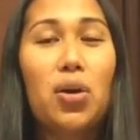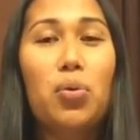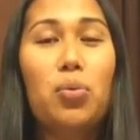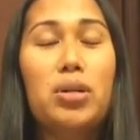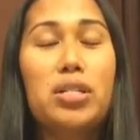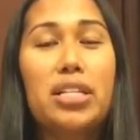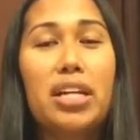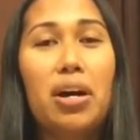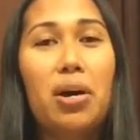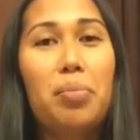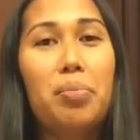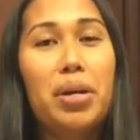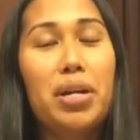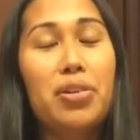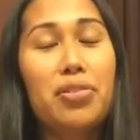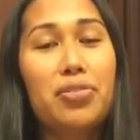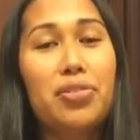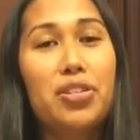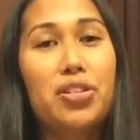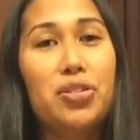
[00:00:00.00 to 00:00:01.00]
which help
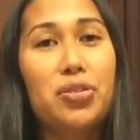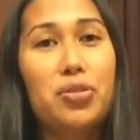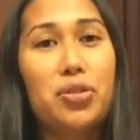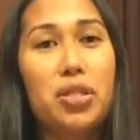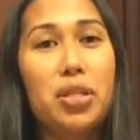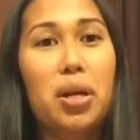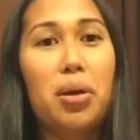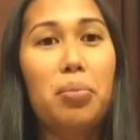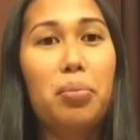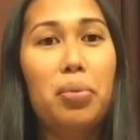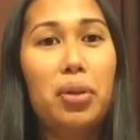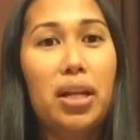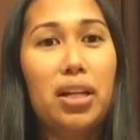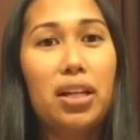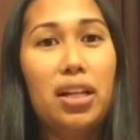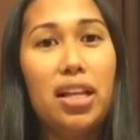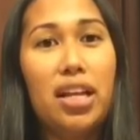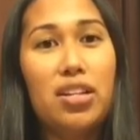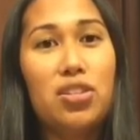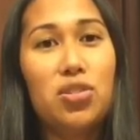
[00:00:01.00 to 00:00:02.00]
me reduce blood
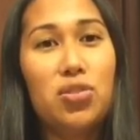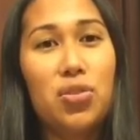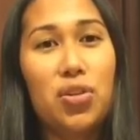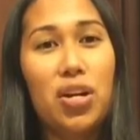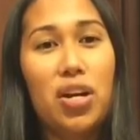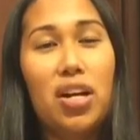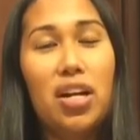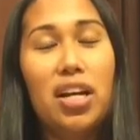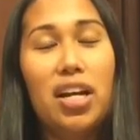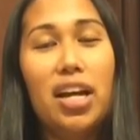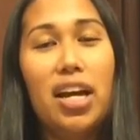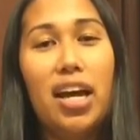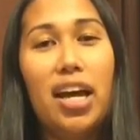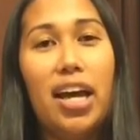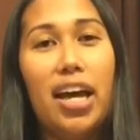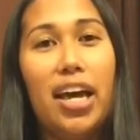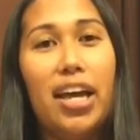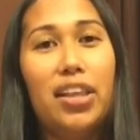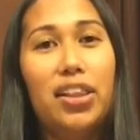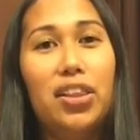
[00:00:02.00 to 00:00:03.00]
cholesterol
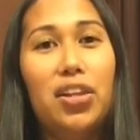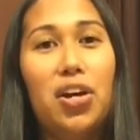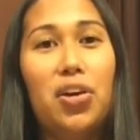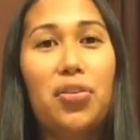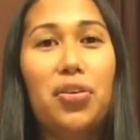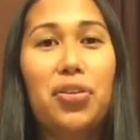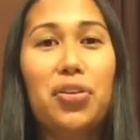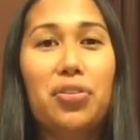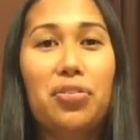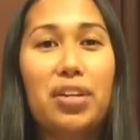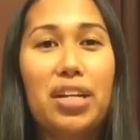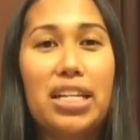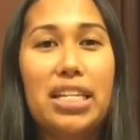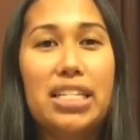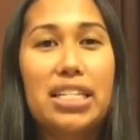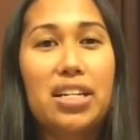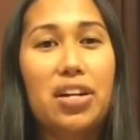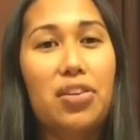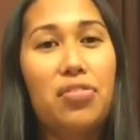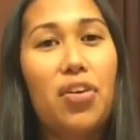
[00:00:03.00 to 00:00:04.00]
and lower the
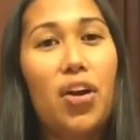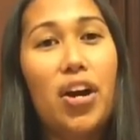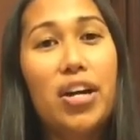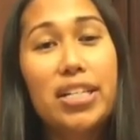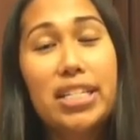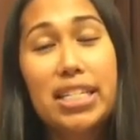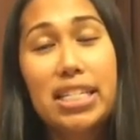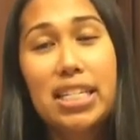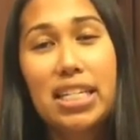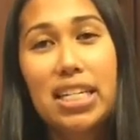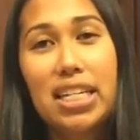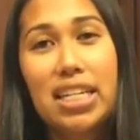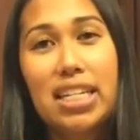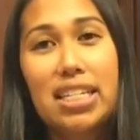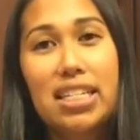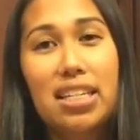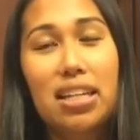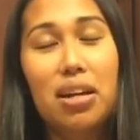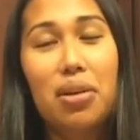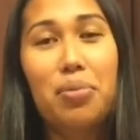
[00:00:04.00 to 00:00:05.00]
risk of heart
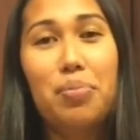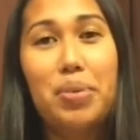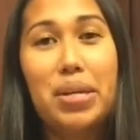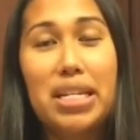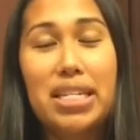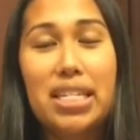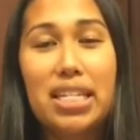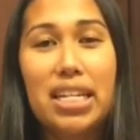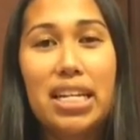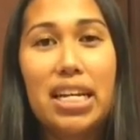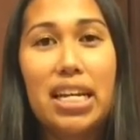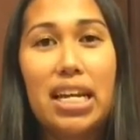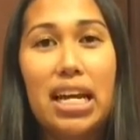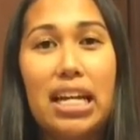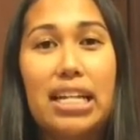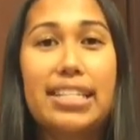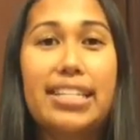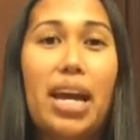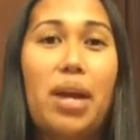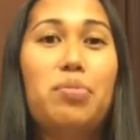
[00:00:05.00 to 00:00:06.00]
disease, obesity,
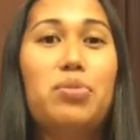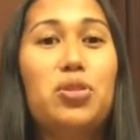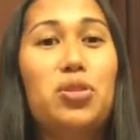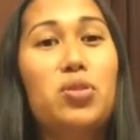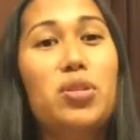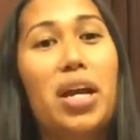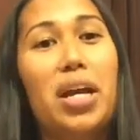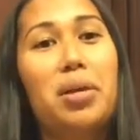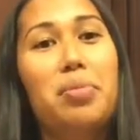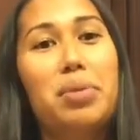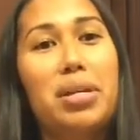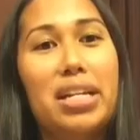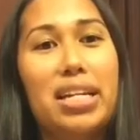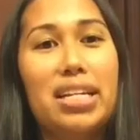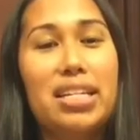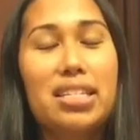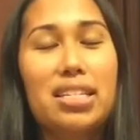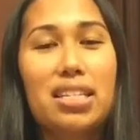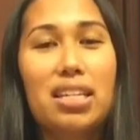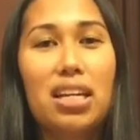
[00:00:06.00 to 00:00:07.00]
and type 2
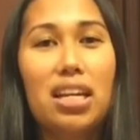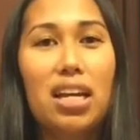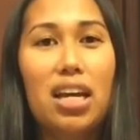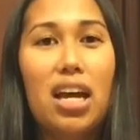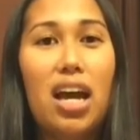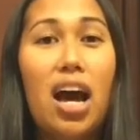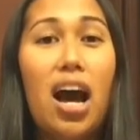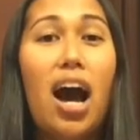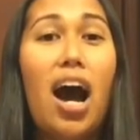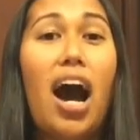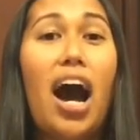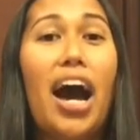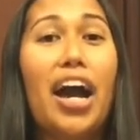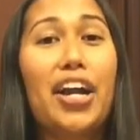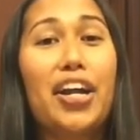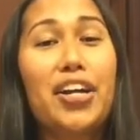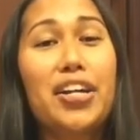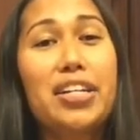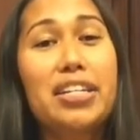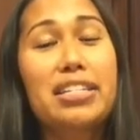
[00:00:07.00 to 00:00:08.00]
diabetes.
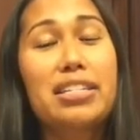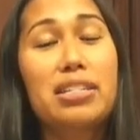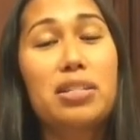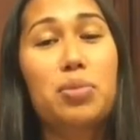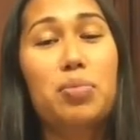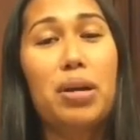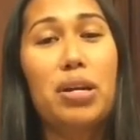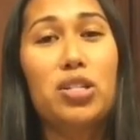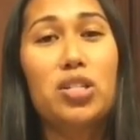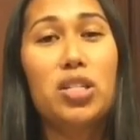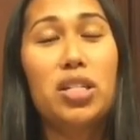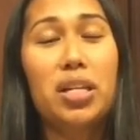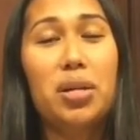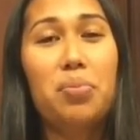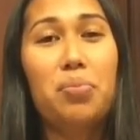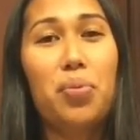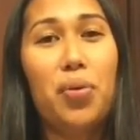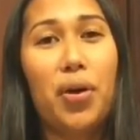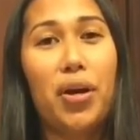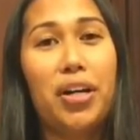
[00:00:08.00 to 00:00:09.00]
Iron is especially
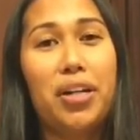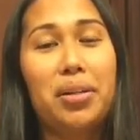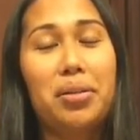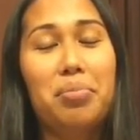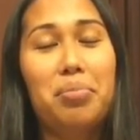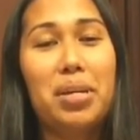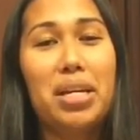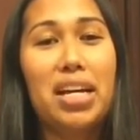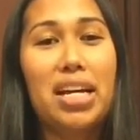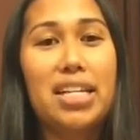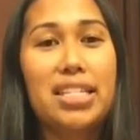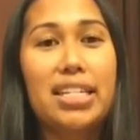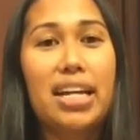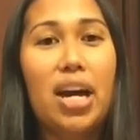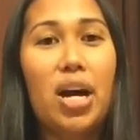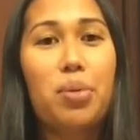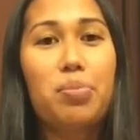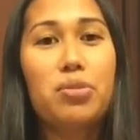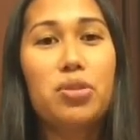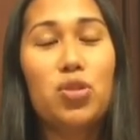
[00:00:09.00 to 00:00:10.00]
important because it
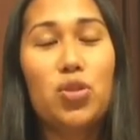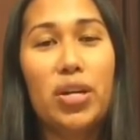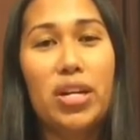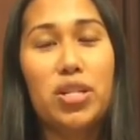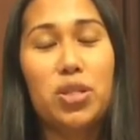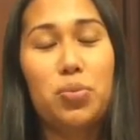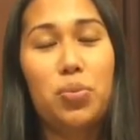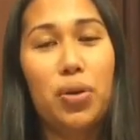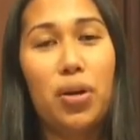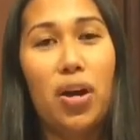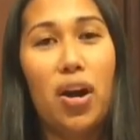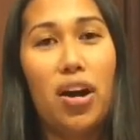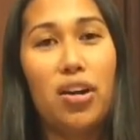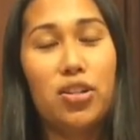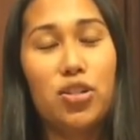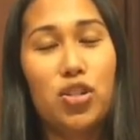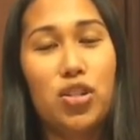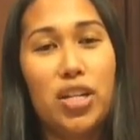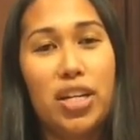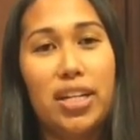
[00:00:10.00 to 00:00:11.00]
helps to transport
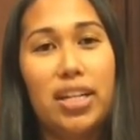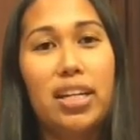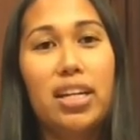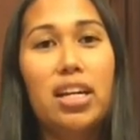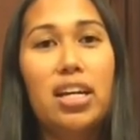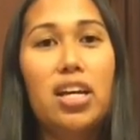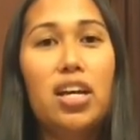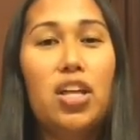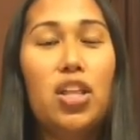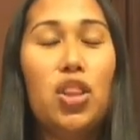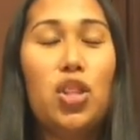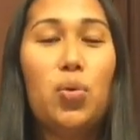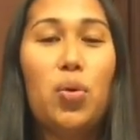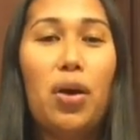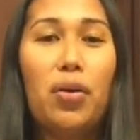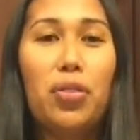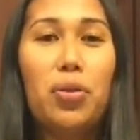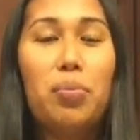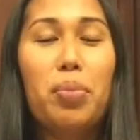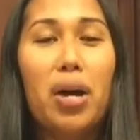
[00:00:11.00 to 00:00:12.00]
oxygen
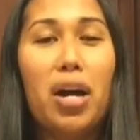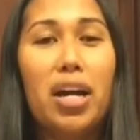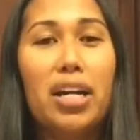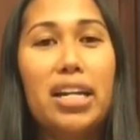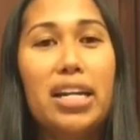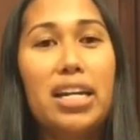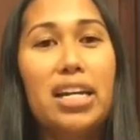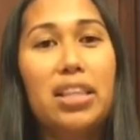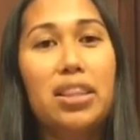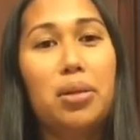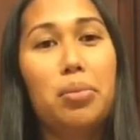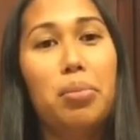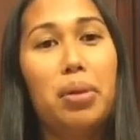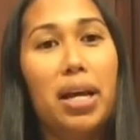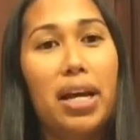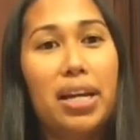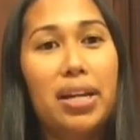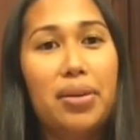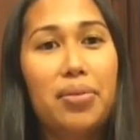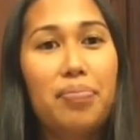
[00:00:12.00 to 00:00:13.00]
throughout the body and the
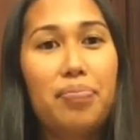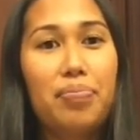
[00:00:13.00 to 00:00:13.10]
blood.